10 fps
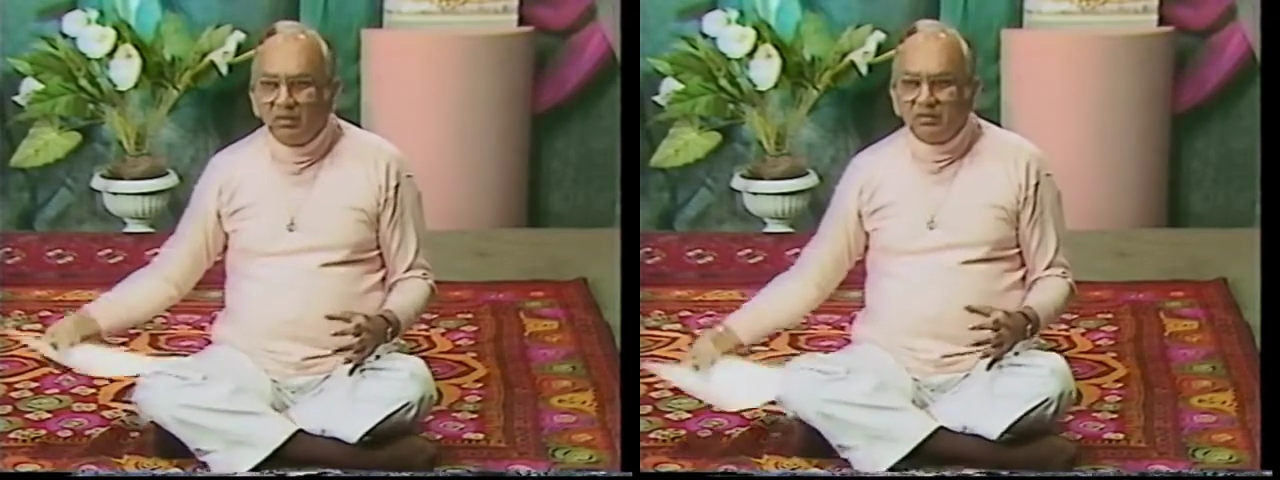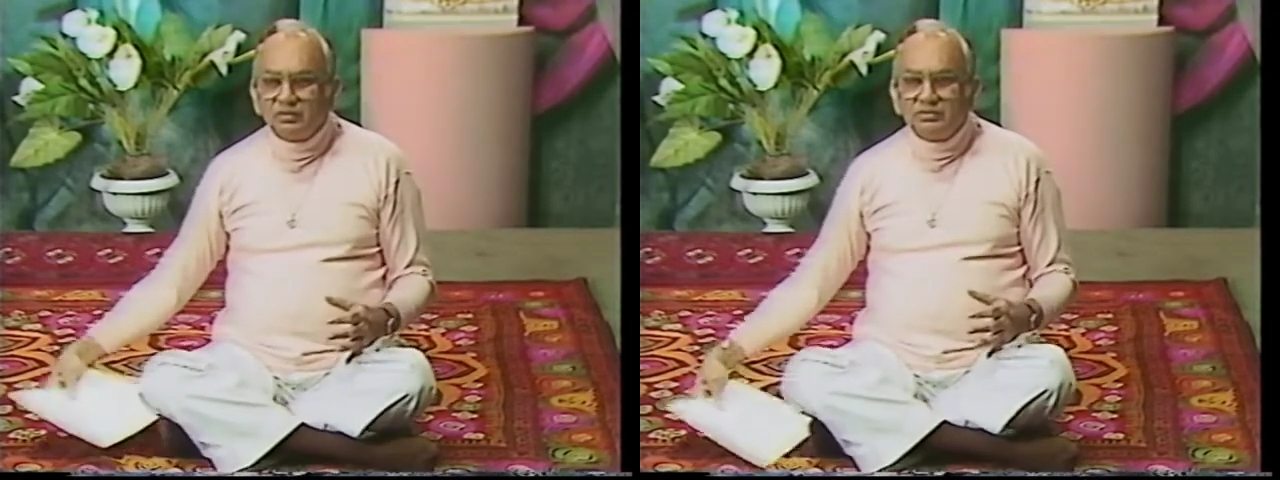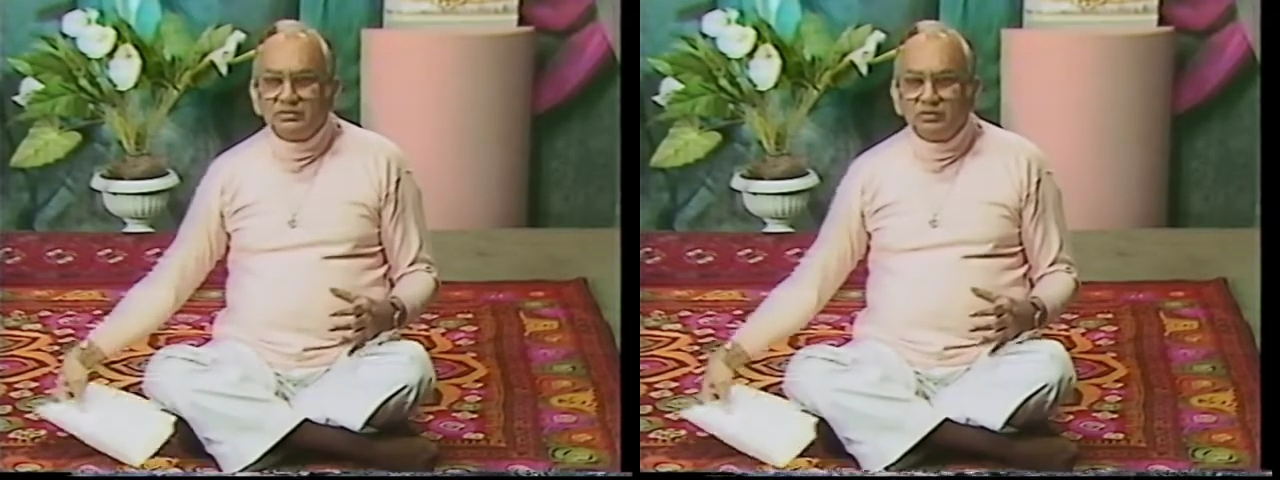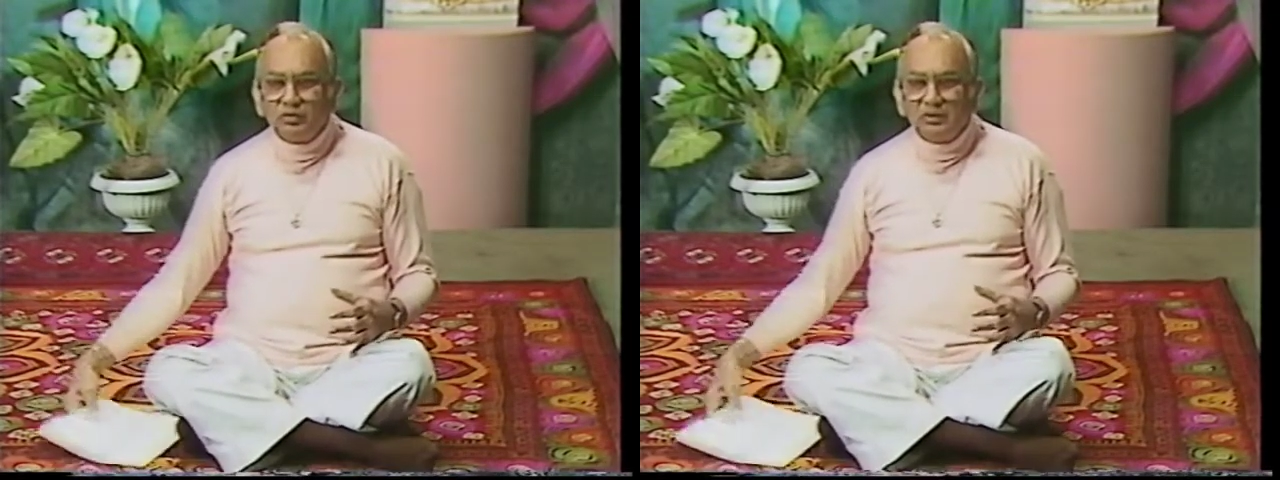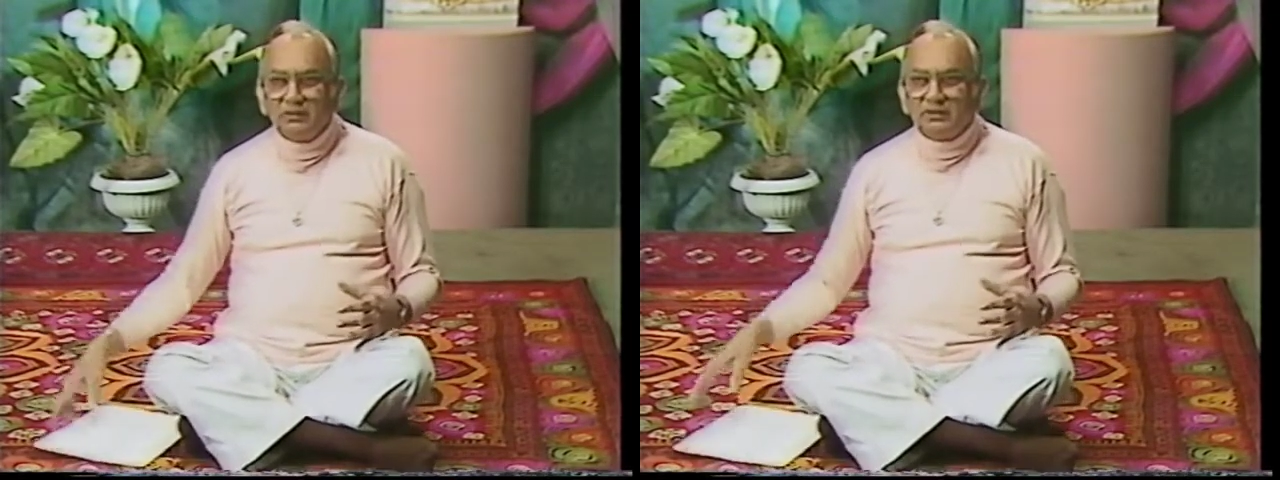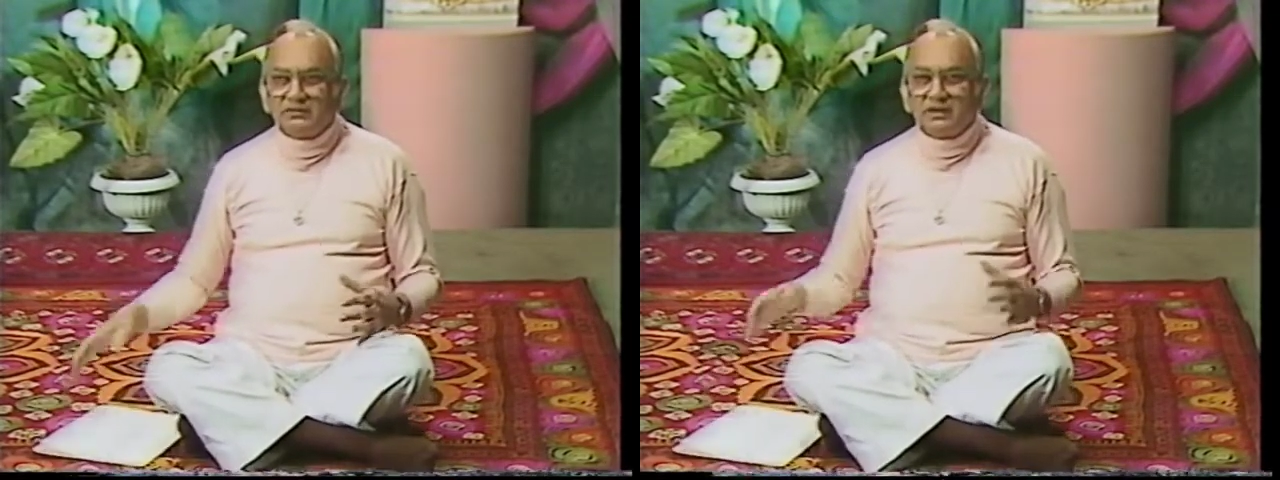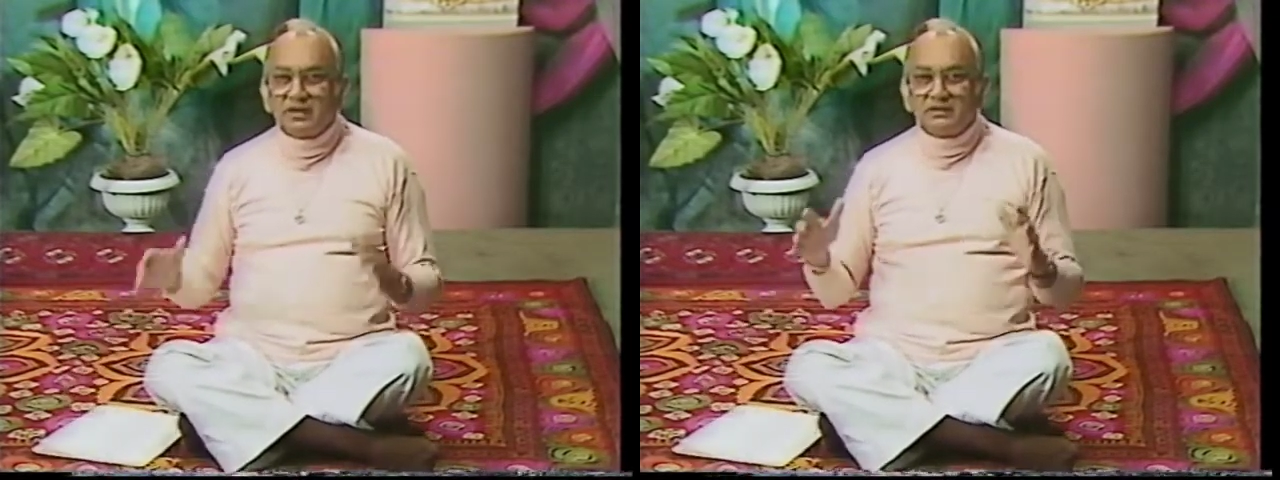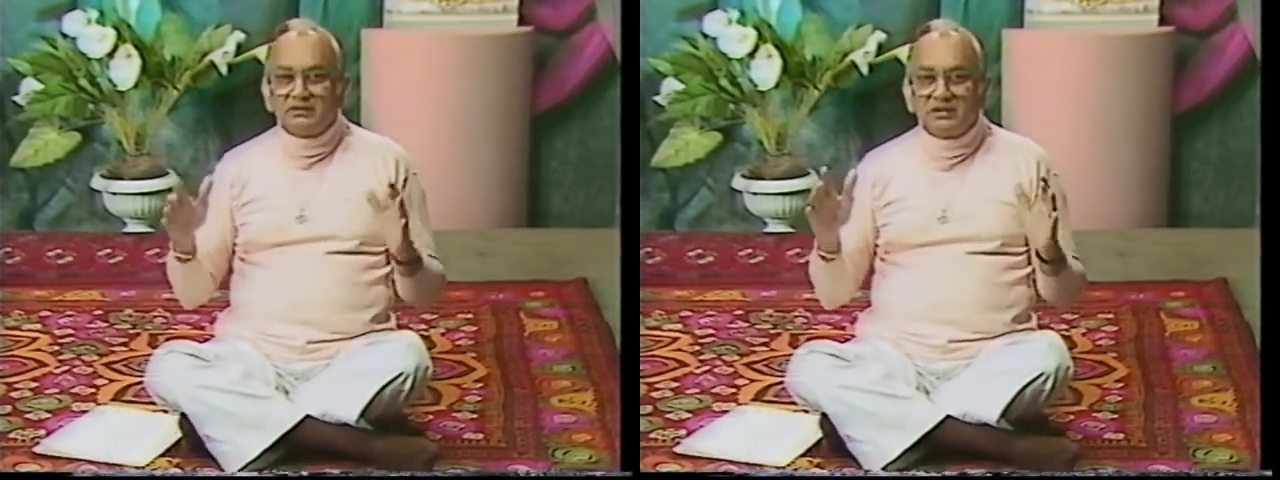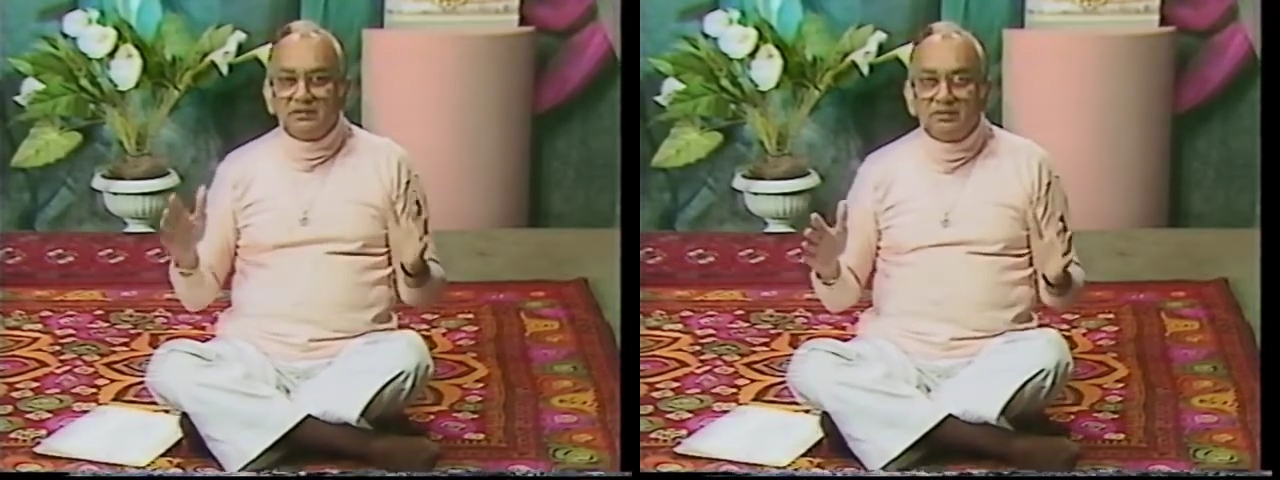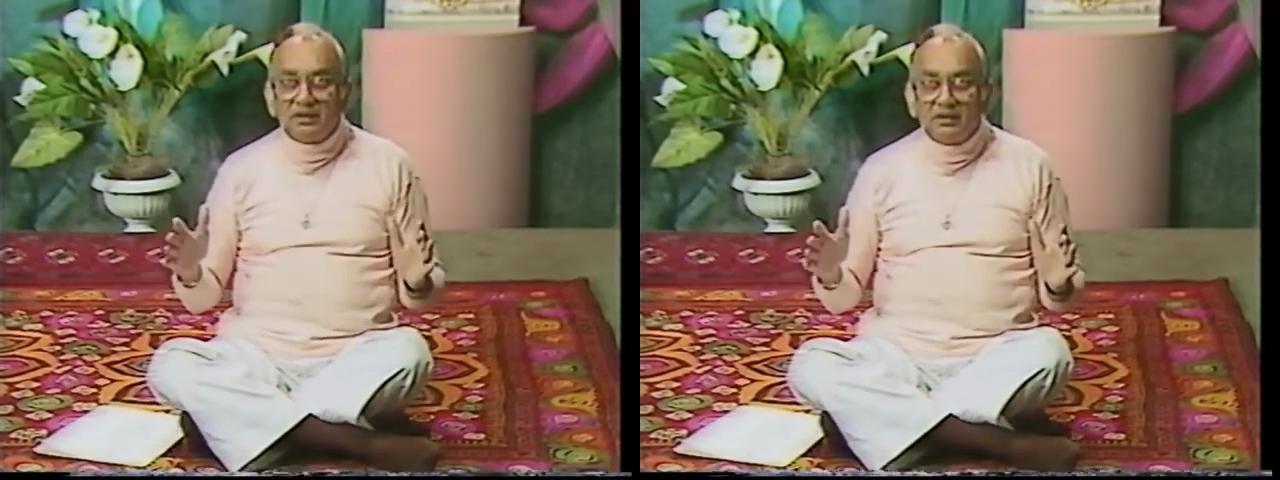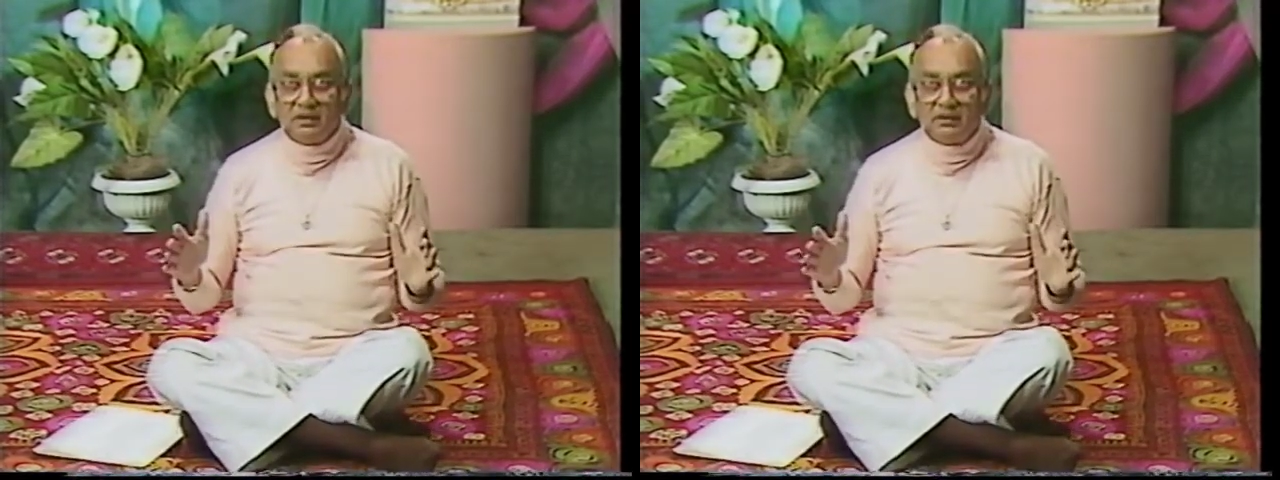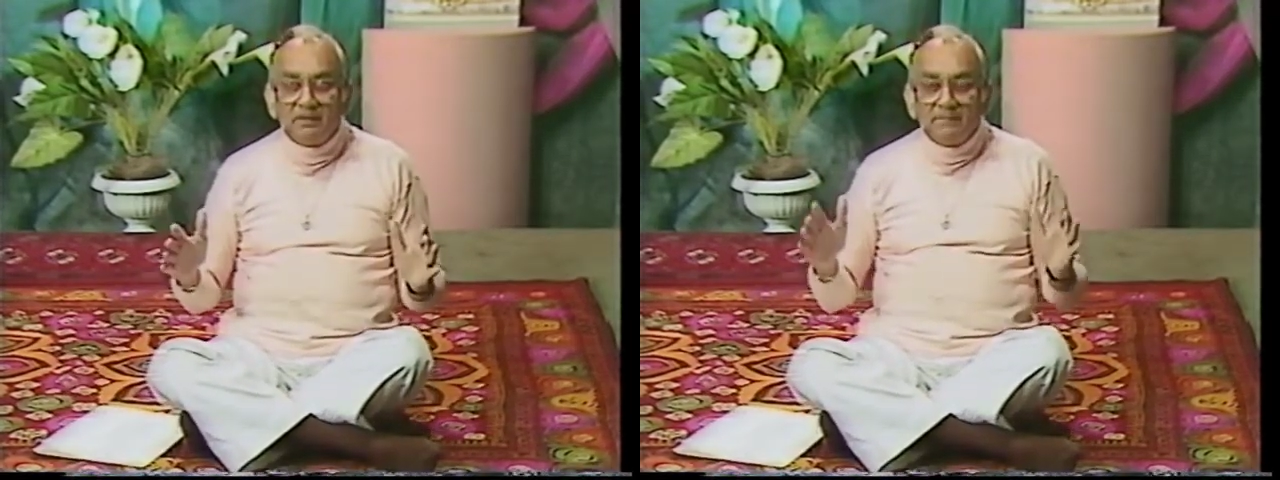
Surya Namaskar, the sun prayer,